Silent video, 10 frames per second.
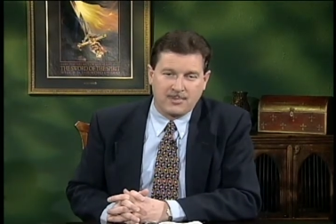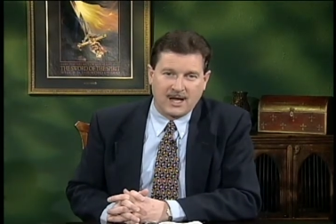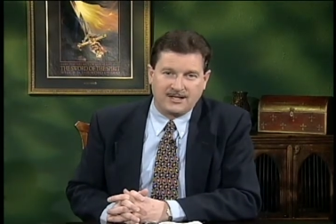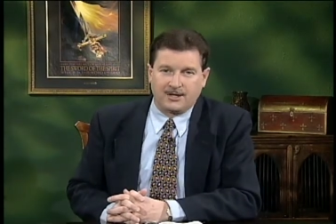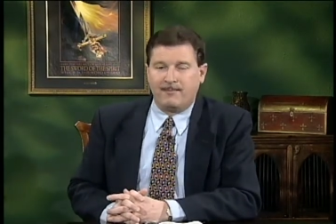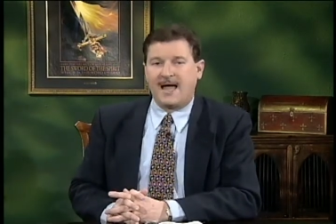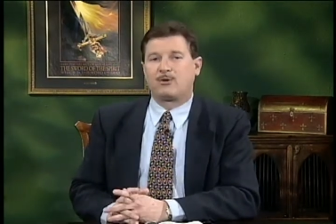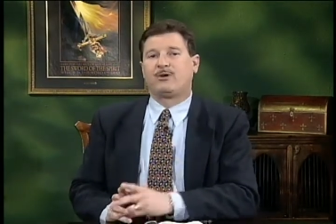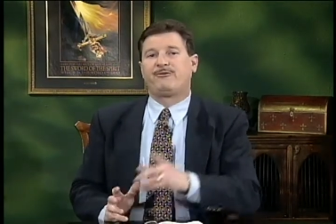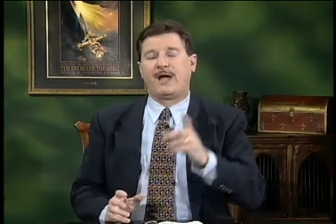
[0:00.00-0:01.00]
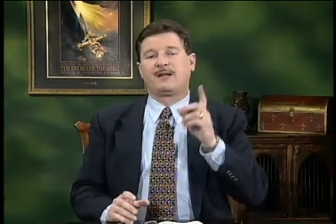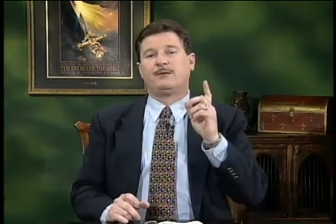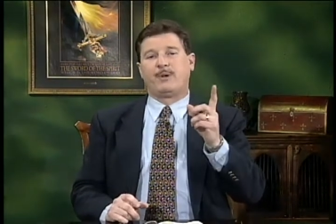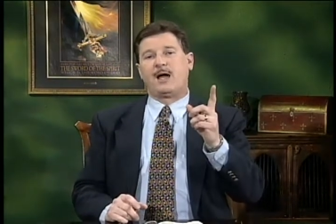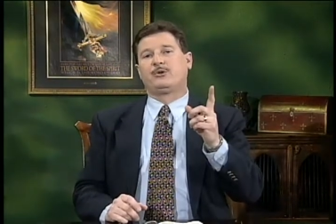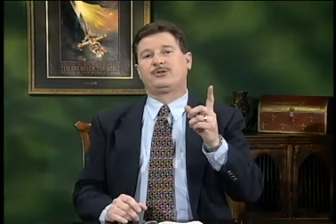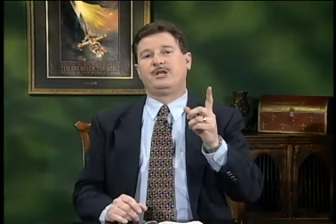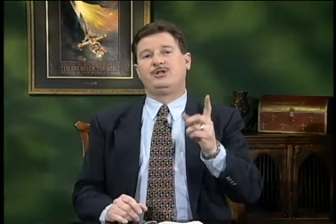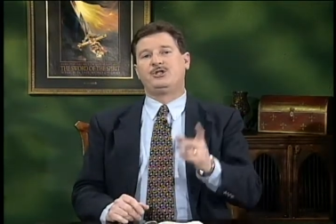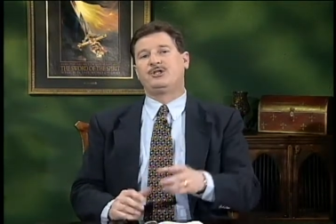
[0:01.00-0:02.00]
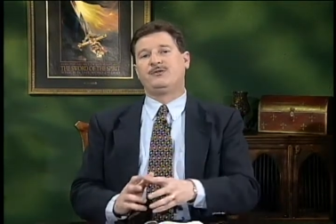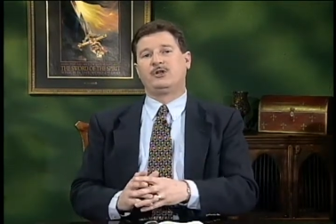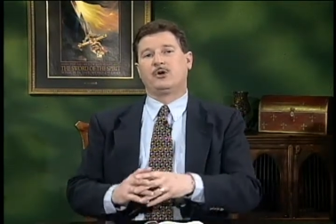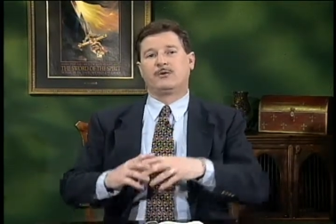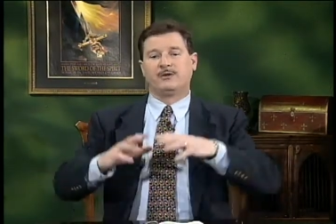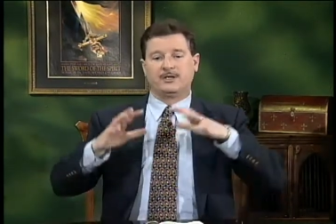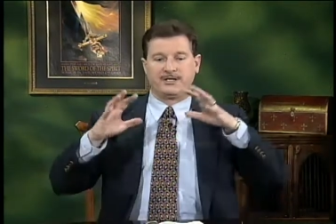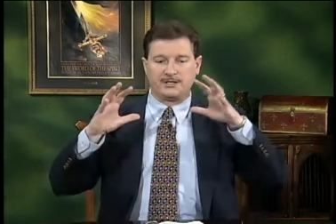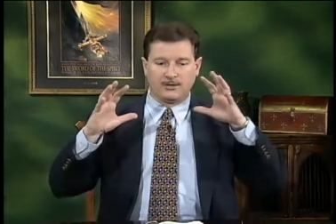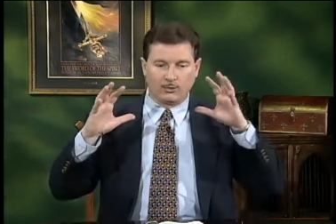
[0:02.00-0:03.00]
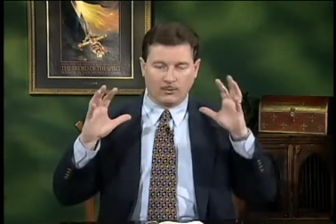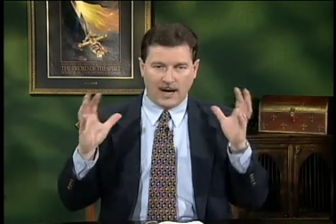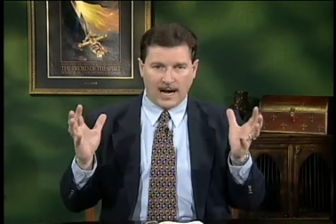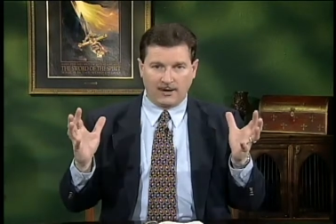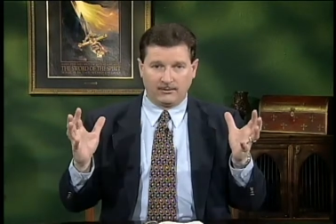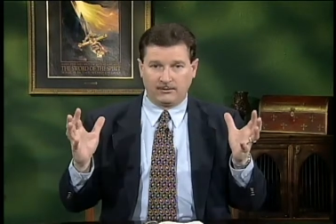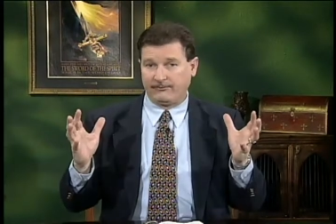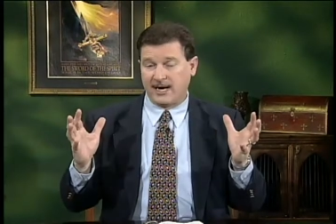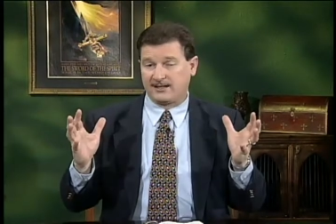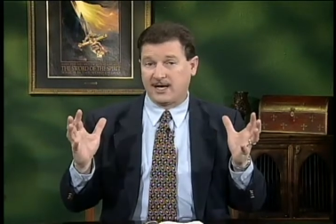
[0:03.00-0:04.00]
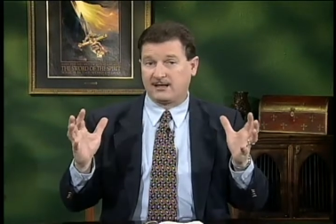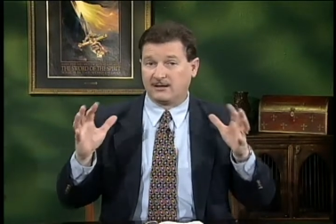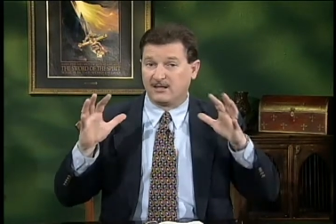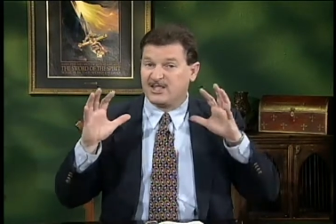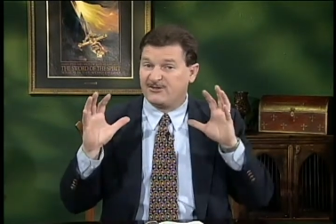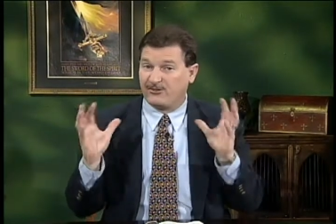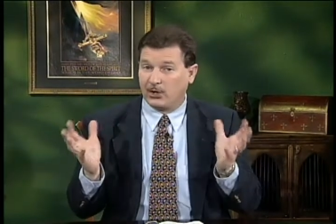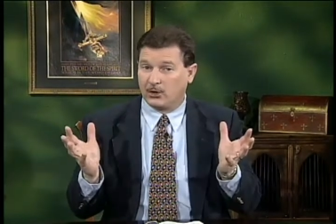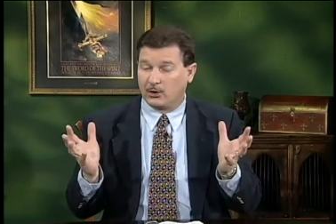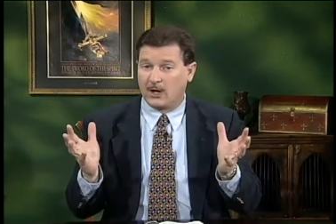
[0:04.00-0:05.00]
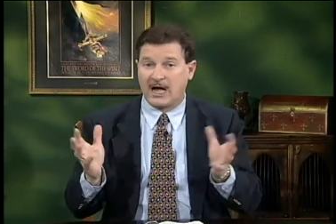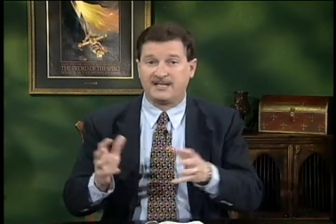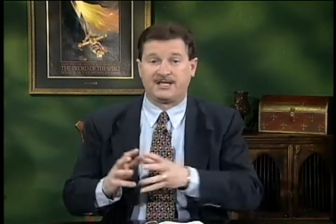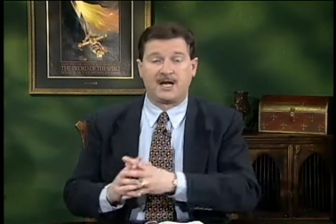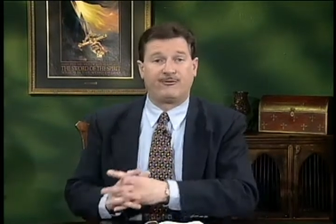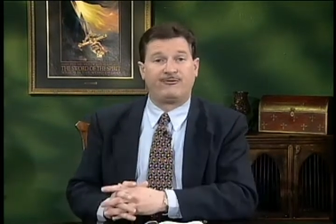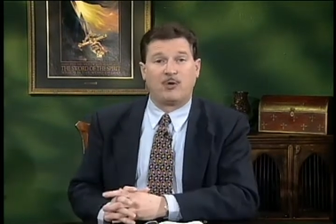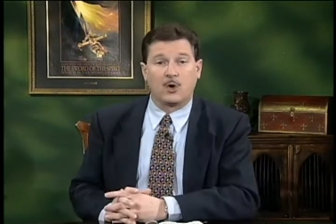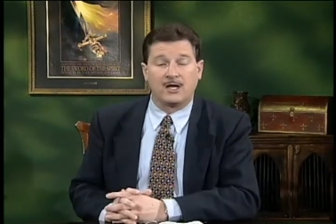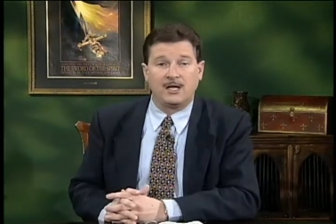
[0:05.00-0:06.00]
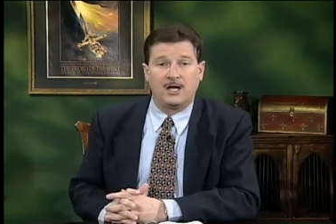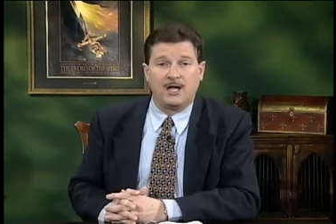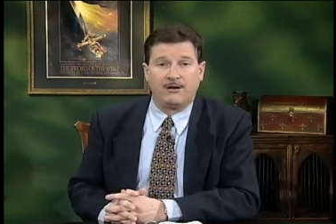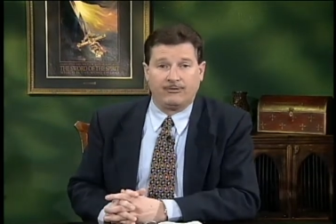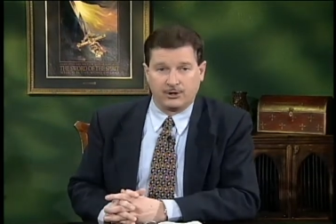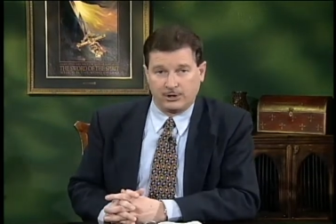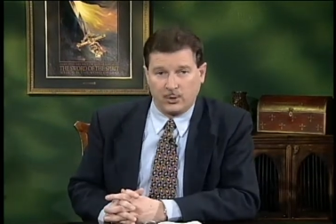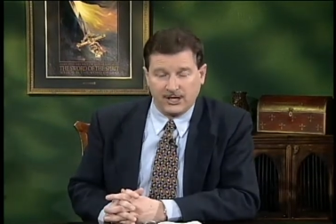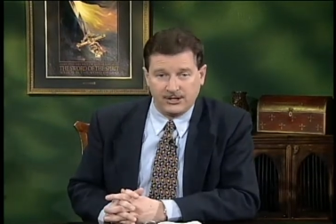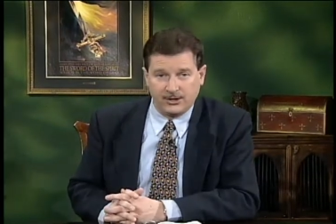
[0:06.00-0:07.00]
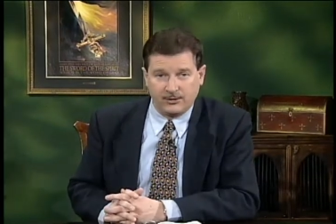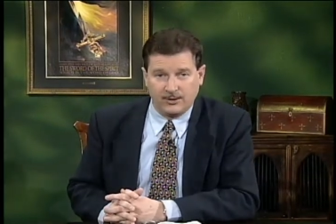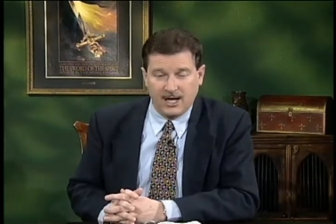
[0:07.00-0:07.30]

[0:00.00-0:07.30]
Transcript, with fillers: As a matter of fact, the Bible teaches that the earth is round. In fact, technically spherical. Isaiah 40, verse 22.